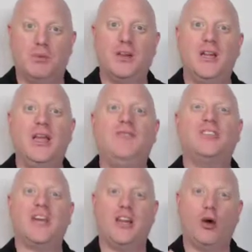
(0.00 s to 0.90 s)
Beliefs
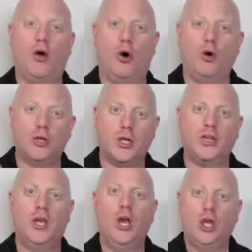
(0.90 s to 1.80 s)
that are
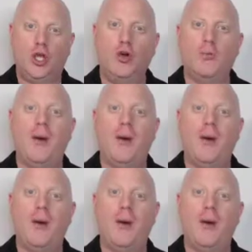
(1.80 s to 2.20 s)
holding you